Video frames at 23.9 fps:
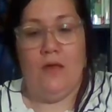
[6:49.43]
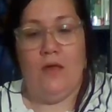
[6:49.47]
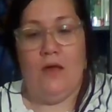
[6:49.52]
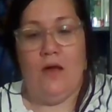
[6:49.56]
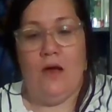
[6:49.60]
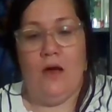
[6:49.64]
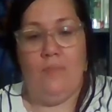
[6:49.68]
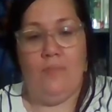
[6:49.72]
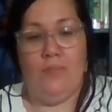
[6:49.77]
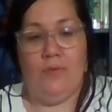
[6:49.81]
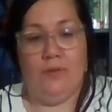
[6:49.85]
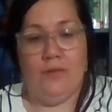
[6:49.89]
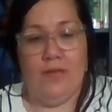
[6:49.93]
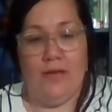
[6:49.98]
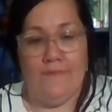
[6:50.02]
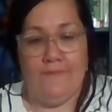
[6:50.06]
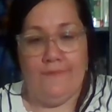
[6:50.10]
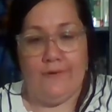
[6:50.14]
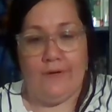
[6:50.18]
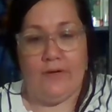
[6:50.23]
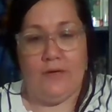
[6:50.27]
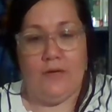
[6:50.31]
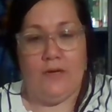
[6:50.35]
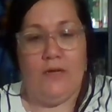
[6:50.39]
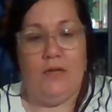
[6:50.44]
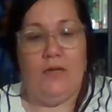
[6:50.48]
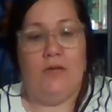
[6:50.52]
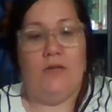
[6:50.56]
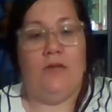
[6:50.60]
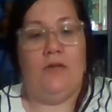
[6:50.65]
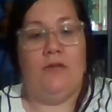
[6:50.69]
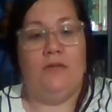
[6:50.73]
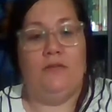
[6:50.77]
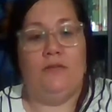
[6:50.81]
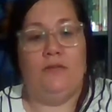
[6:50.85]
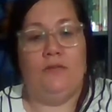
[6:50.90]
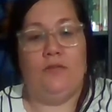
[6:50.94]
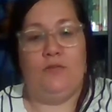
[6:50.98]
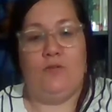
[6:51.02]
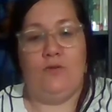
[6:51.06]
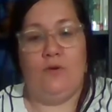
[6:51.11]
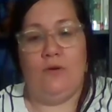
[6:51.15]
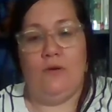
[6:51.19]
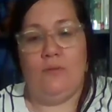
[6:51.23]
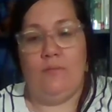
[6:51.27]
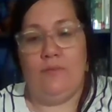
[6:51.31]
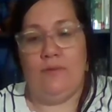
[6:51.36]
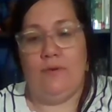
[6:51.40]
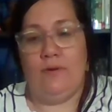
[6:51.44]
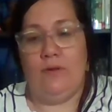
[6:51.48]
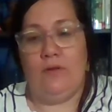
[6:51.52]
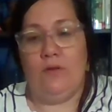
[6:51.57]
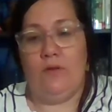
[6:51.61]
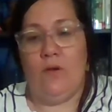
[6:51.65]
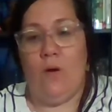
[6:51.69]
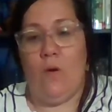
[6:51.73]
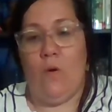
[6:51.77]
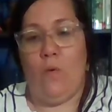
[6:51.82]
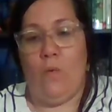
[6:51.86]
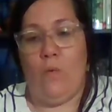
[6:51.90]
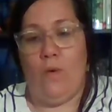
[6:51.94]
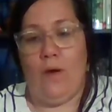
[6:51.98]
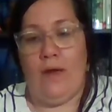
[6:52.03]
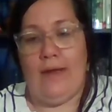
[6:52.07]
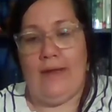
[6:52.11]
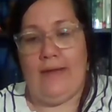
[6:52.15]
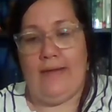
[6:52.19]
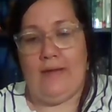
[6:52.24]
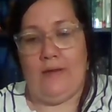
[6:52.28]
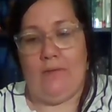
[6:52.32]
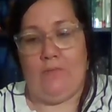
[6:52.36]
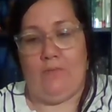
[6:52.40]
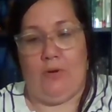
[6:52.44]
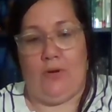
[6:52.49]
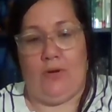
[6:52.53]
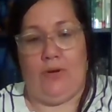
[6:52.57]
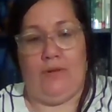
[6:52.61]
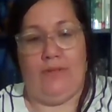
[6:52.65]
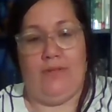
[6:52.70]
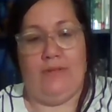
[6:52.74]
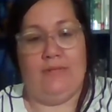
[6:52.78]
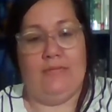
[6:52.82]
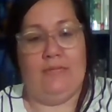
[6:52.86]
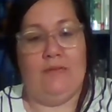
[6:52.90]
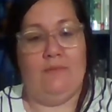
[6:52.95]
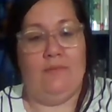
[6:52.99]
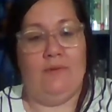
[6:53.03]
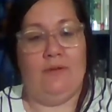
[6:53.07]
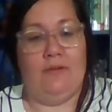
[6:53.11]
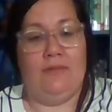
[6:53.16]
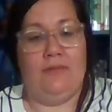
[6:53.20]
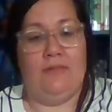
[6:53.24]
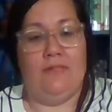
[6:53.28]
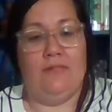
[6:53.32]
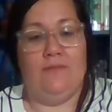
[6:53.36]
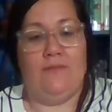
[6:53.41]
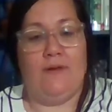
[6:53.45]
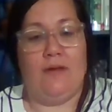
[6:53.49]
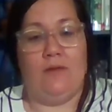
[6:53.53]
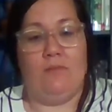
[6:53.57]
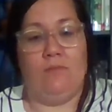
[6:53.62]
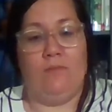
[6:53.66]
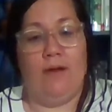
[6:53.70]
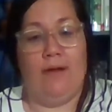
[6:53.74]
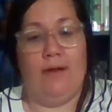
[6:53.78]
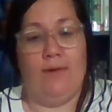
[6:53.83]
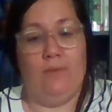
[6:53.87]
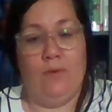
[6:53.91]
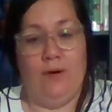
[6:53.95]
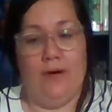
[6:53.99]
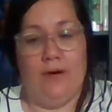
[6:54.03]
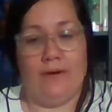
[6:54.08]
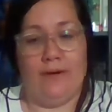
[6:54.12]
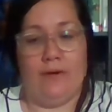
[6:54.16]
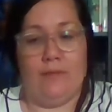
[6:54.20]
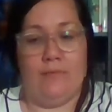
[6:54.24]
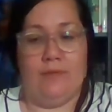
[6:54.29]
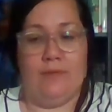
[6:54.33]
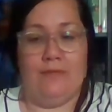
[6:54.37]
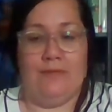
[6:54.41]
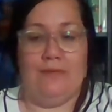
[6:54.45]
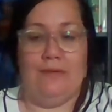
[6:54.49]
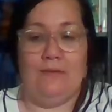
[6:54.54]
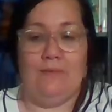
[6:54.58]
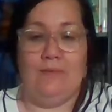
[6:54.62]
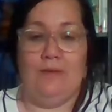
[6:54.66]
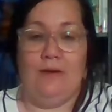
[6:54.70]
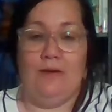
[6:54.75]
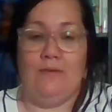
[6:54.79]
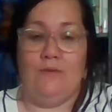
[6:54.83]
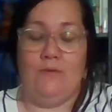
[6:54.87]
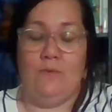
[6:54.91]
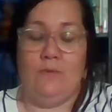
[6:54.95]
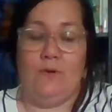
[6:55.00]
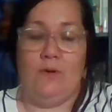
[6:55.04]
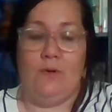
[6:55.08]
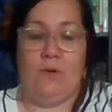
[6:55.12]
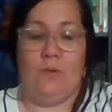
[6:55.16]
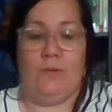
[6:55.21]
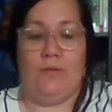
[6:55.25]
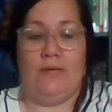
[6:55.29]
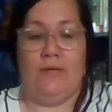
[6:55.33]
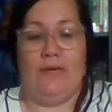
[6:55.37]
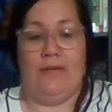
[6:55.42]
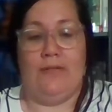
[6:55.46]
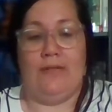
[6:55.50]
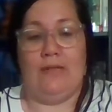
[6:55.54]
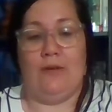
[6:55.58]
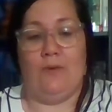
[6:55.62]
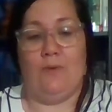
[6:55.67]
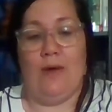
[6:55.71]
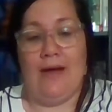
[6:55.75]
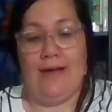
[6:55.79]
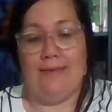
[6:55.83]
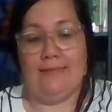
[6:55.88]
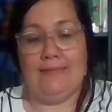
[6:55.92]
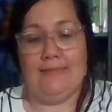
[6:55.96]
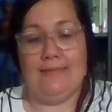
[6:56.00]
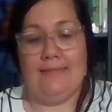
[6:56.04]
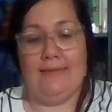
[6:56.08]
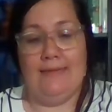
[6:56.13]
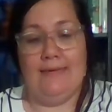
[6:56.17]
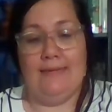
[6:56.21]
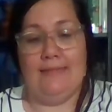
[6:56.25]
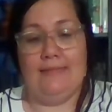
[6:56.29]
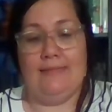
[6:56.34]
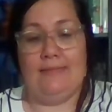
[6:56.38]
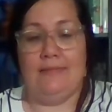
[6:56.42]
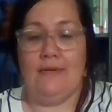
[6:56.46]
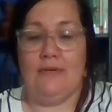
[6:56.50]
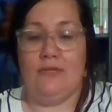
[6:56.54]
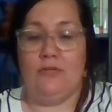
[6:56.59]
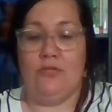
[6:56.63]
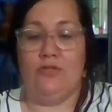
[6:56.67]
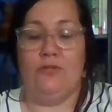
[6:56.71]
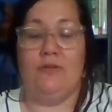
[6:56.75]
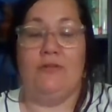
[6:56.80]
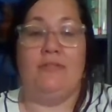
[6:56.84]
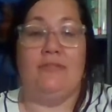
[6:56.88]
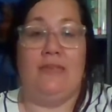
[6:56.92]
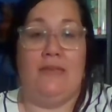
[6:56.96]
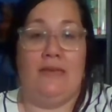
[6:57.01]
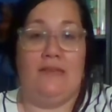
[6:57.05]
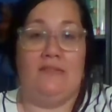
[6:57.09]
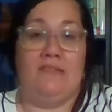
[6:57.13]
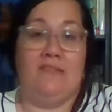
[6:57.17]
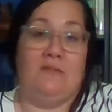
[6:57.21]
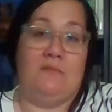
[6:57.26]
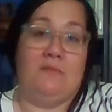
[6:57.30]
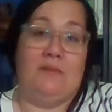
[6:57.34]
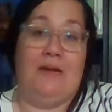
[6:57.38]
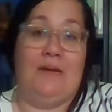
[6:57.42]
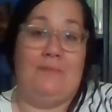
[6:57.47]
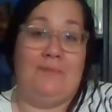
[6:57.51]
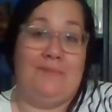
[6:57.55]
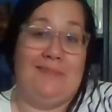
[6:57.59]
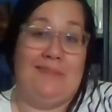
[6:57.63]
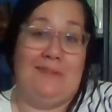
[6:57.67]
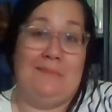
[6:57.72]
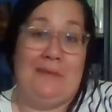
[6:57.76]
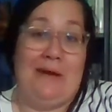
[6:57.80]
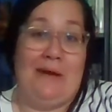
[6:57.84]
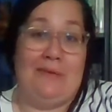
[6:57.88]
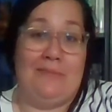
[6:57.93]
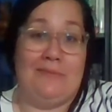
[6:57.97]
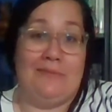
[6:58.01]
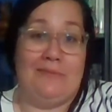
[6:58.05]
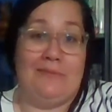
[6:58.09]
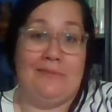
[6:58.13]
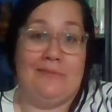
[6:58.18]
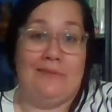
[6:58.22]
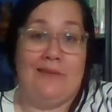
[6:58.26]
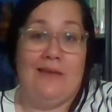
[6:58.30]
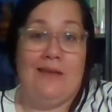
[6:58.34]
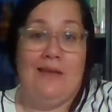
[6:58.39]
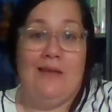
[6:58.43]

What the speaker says: A plover is a short-billed wading bird that typically is found by water, but sometimes frequently in the grasslands, tundras, and sometimes in the mountains.